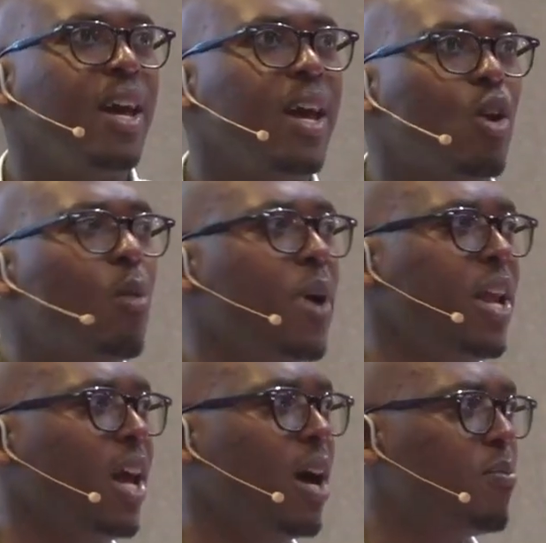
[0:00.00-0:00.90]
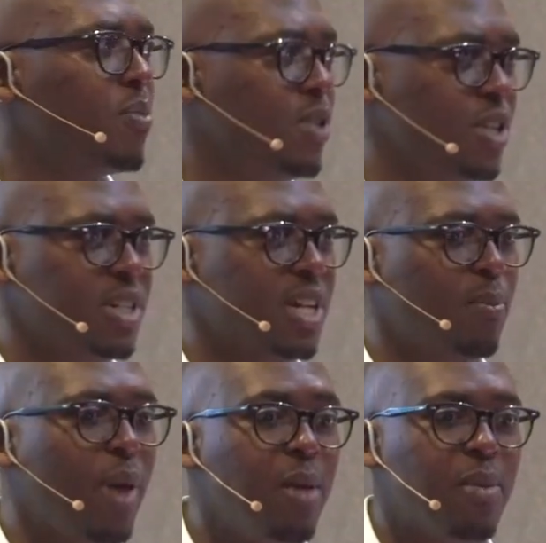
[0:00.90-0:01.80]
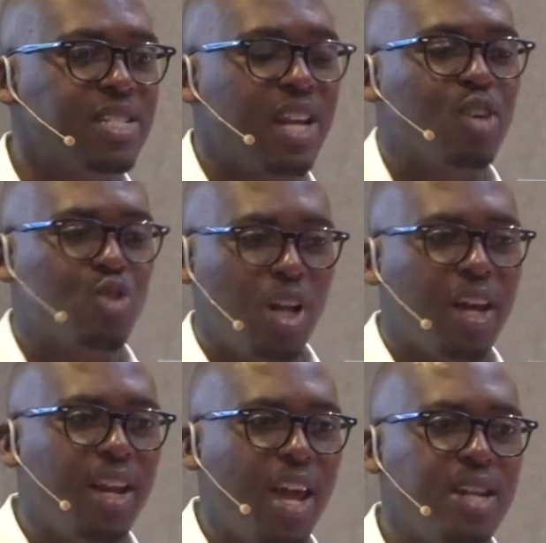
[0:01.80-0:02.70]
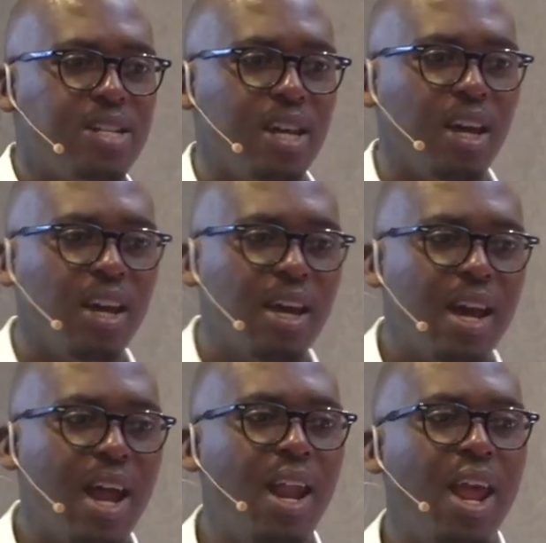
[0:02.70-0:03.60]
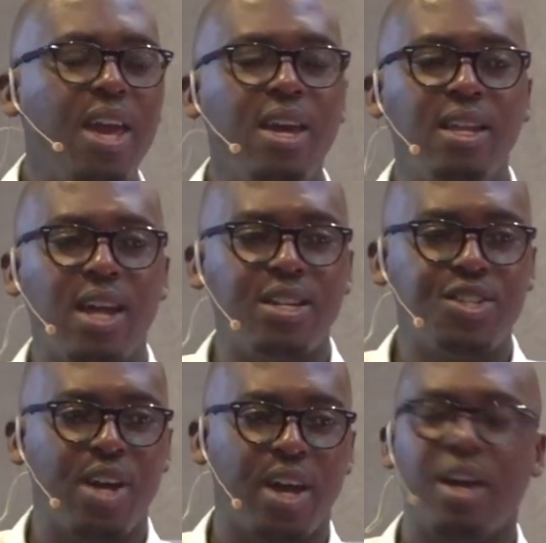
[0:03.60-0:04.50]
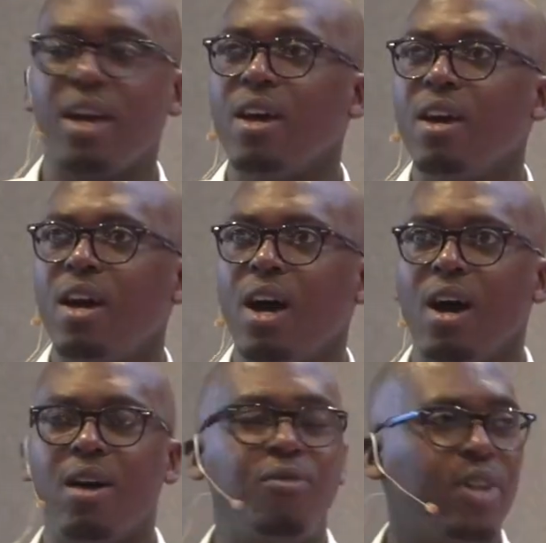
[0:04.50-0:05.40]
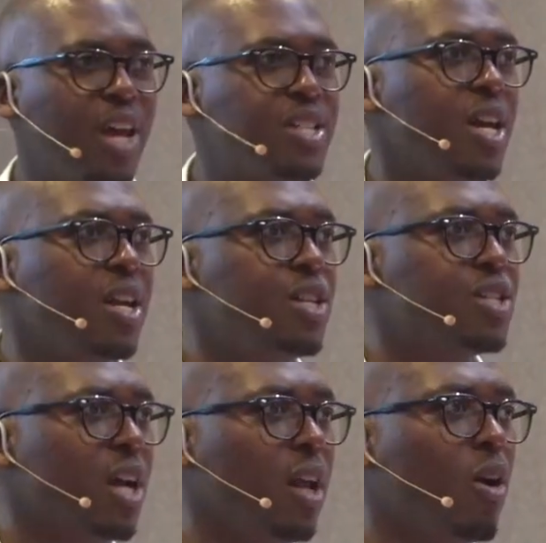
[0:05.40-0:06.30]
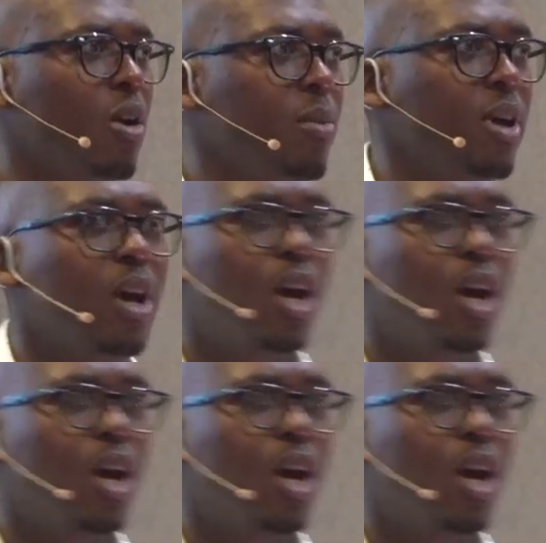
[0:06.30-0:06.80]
in opening up digital payments and actually creating and laying that track Uh, for the S A digital economy.